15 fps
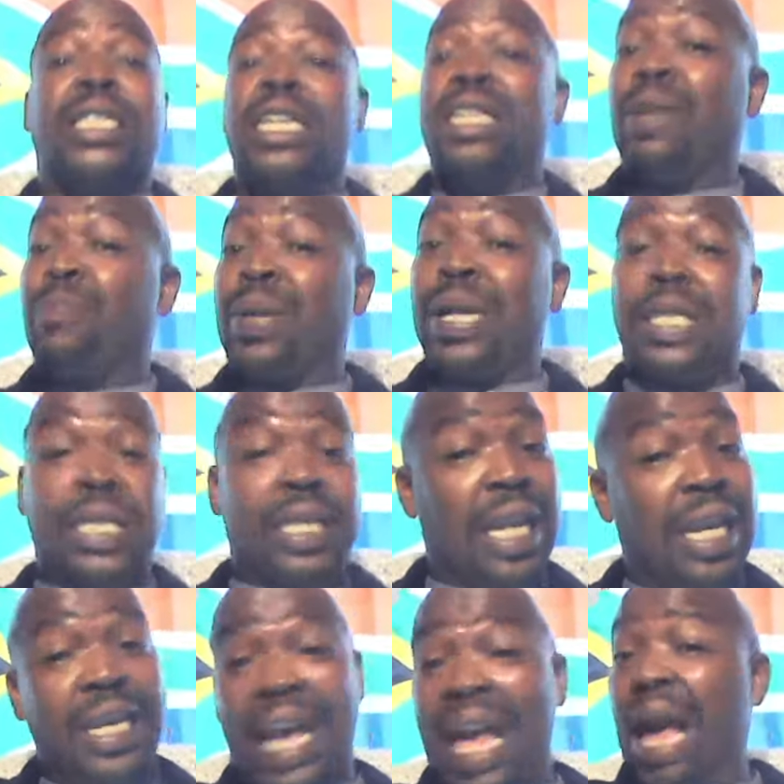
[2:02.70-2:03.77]
the
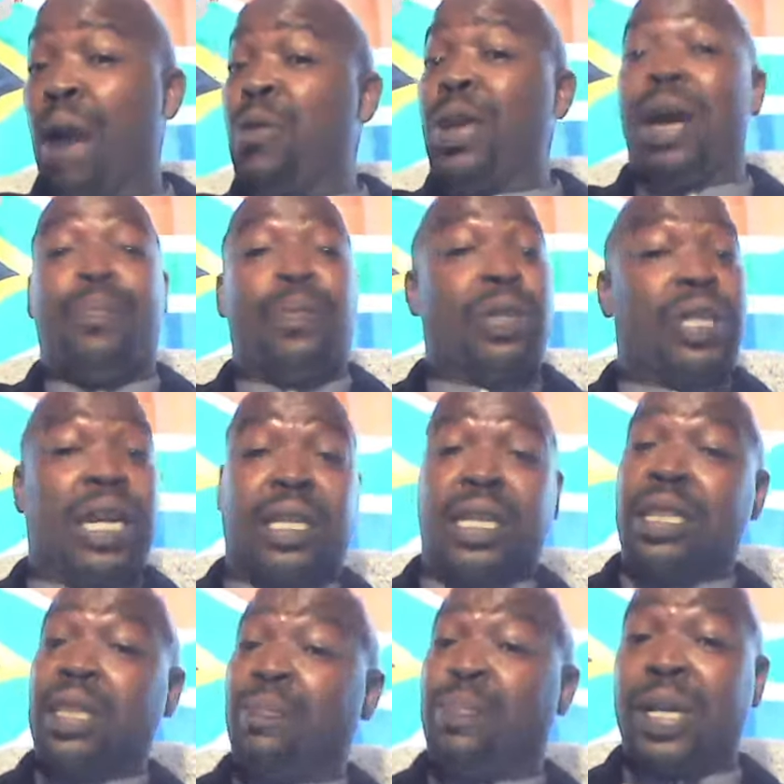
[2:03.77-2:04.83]
president. We are
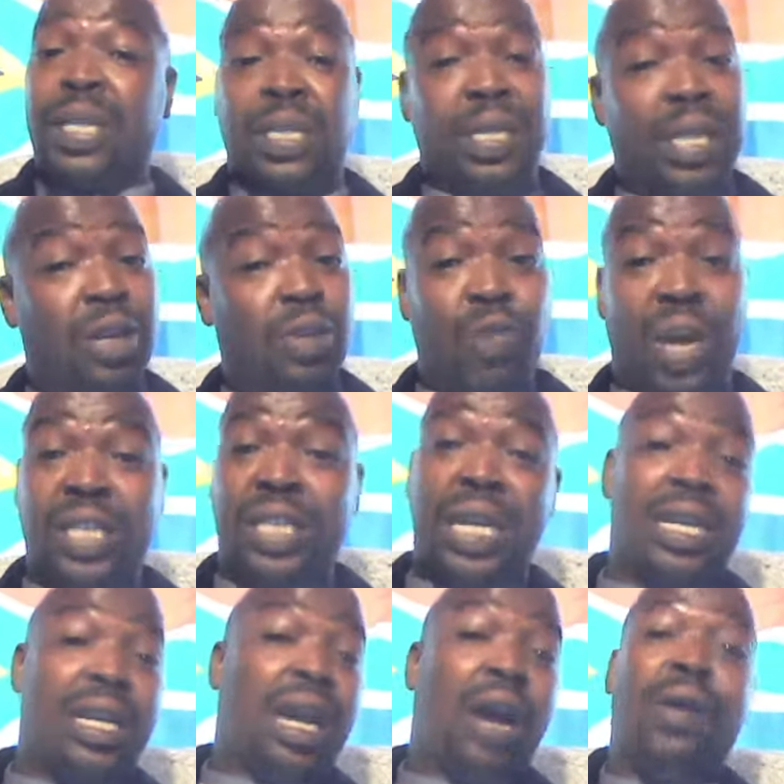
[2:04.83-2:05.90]
protecting the president. You are
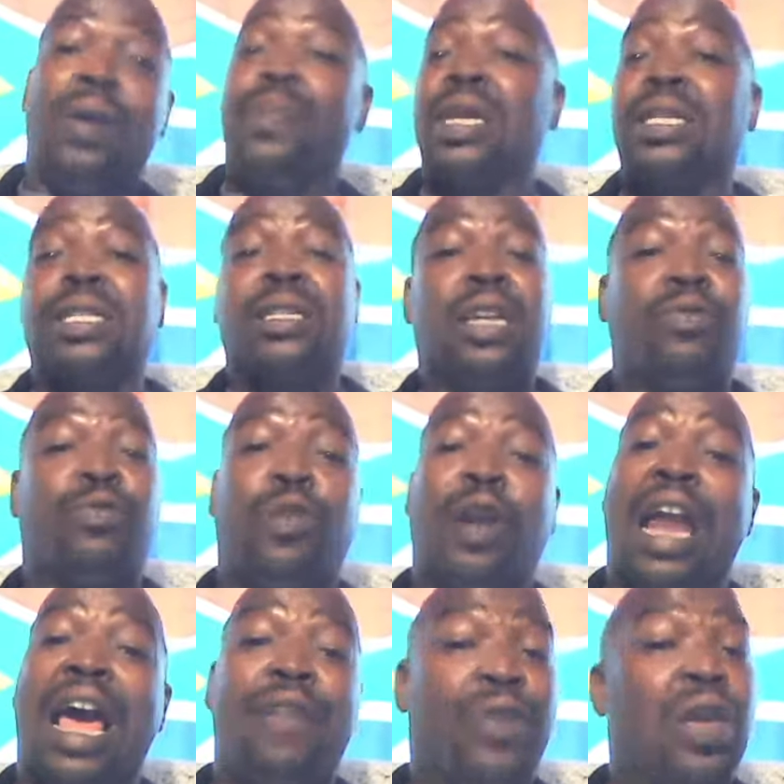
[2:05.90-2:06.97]
sending our president for
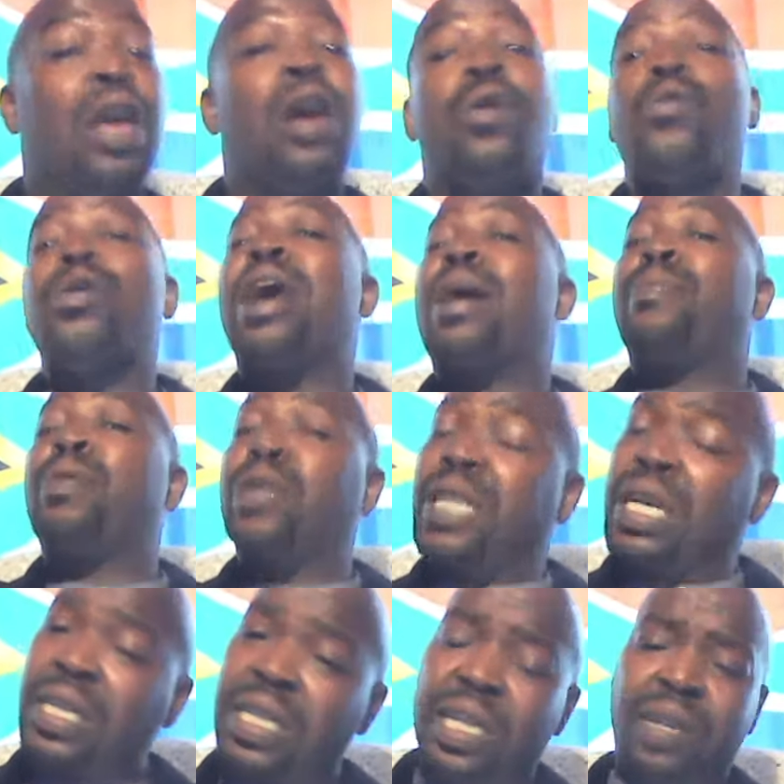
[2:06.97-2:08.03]
life. We are
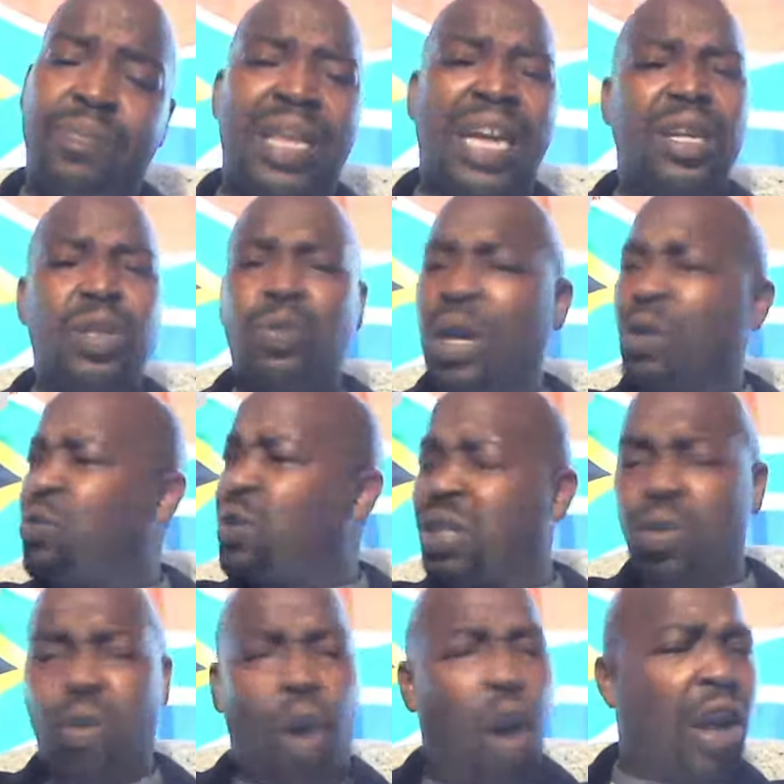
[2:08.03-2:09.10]
protecting him. That is why you
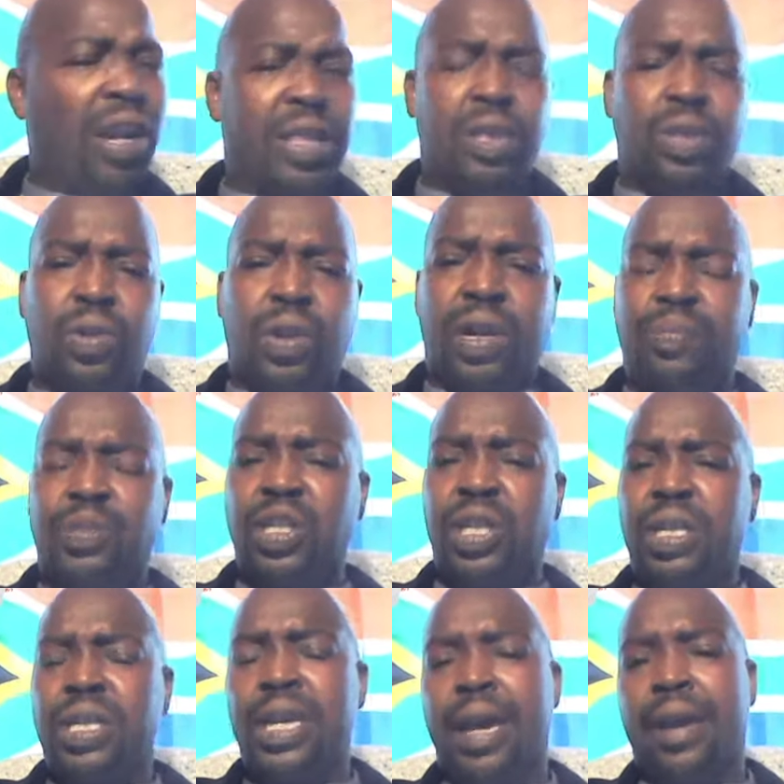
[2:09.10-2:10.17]
see all this
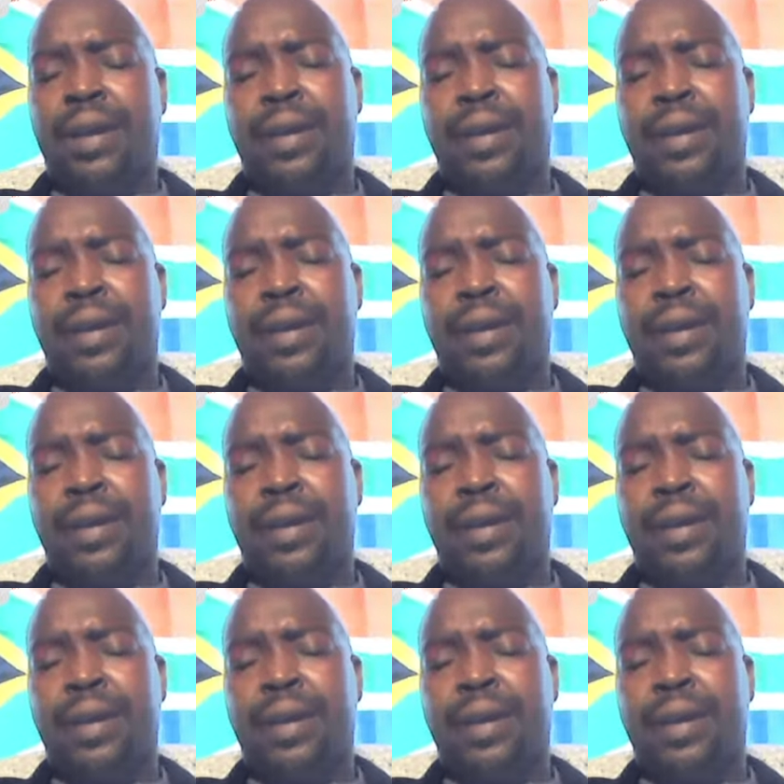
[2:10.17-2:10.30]
corruption here.